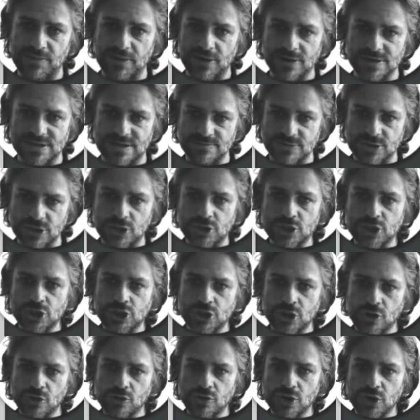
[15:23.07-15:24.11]
because I'm just
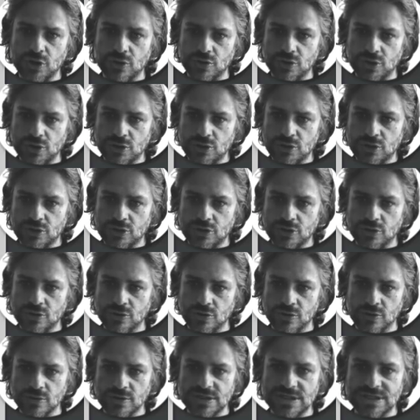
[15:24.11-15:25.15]
so used to